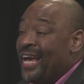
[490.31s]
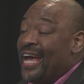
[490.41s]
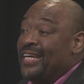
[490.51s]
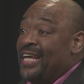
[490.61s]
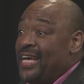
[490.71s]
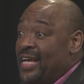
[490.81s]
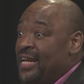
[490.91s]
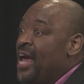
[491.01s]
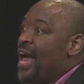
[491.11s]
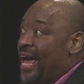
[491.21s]
and then
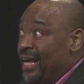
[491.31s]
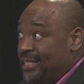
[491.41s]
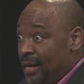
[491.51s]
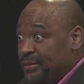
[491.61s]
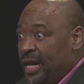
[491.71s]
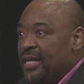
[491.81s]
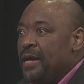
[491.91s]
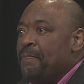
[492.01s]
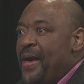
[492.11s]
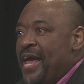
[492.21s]
accept it and
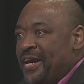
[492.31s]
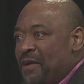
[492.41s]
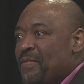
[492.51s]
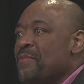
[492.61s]
then man up